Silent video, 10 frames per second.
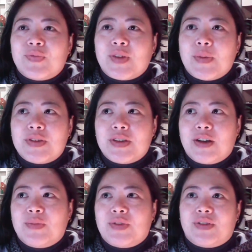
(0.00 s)
I mean,
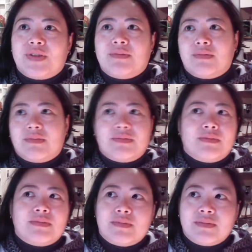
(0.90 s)
sometimes
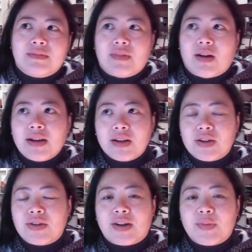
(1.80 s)
I get
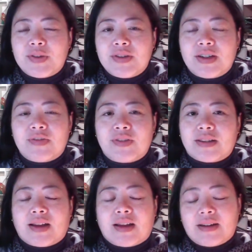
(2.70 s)
caught up in stuff like
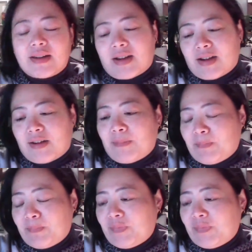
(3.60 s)
that, um,